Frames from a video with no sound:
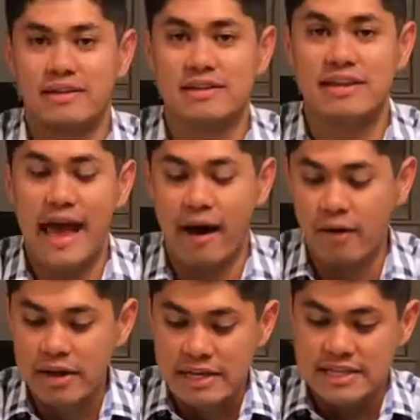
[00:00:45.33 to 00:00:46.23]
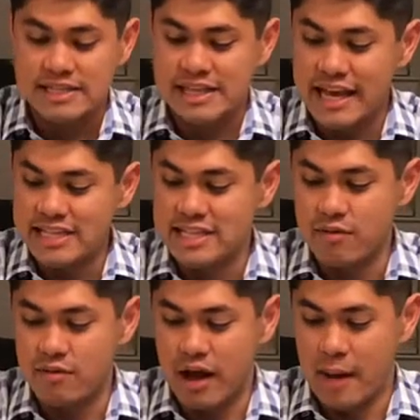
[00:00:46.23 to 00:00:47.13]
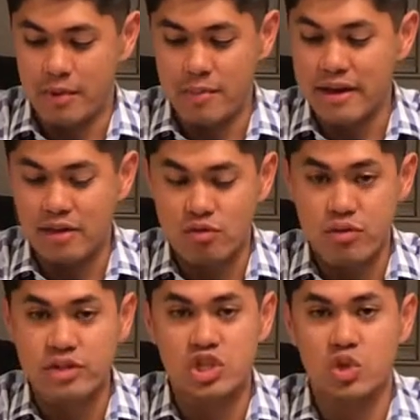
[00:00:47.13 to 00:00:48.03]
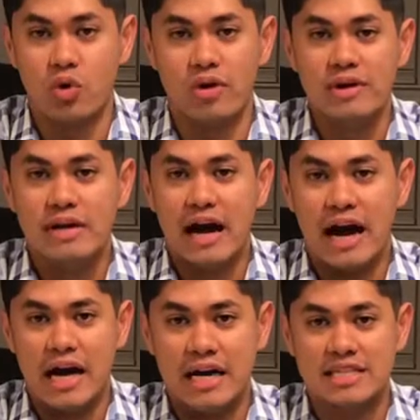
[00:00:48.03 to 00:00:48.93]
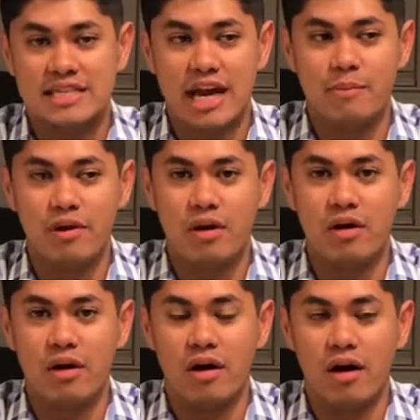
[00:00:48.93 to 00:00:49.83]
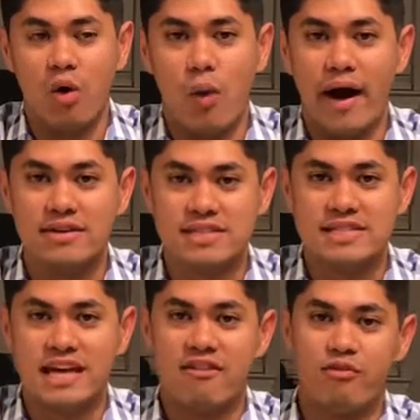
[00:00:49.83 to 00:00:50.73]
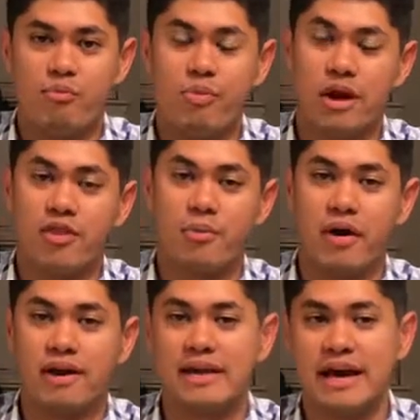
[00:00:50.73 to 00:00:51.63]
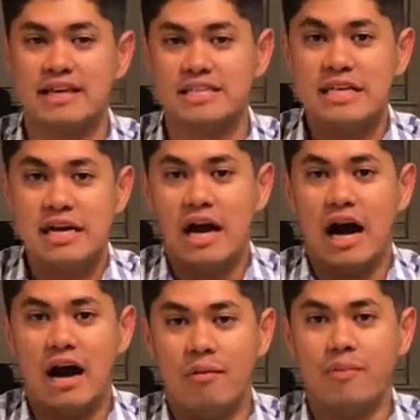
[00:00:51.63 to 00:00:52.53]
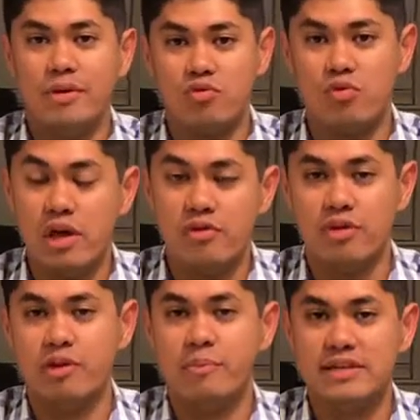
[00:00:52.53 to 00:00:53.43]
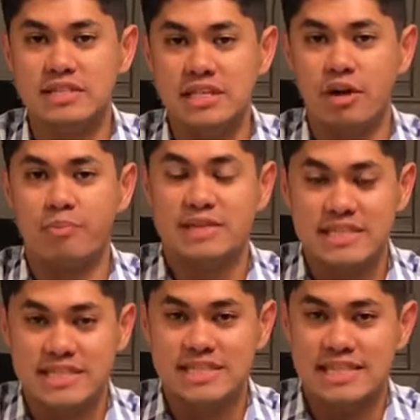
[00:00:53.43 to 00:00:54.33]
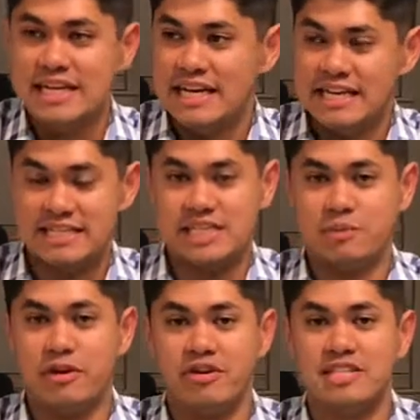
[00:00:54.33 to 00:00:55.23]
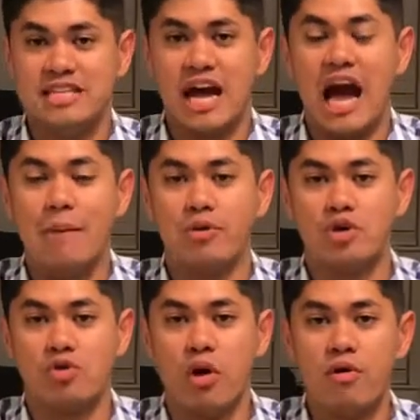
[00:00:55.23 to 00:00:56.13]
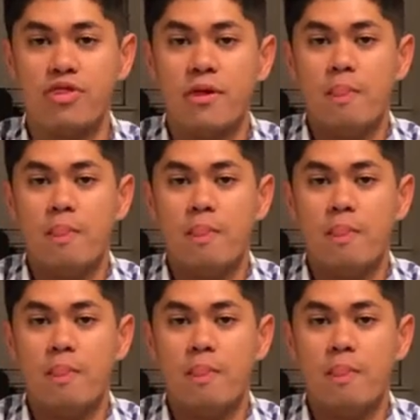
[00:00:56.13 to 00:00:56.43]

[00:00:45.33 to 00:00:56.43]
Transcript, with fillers: Now, today is I'm going to make it really short. Uh, it's kind of been a, a, while since I've been on the podcast. Um, been really, really busy. Our business is experiencing hyper growth.